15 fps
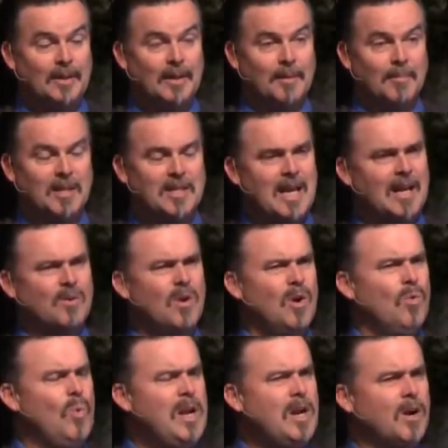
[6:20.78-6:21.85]
But yet,
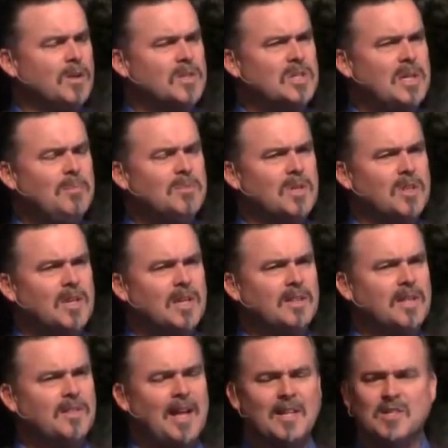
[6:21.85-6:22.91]
we don't seem to think
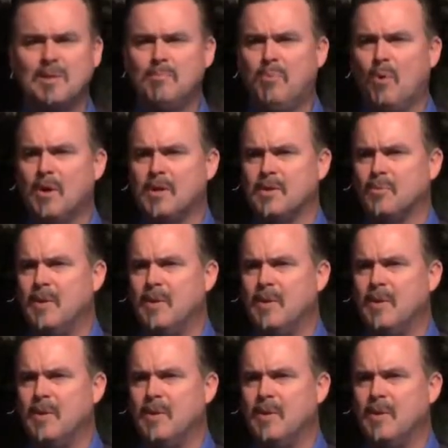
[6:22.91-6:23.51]
that that's important.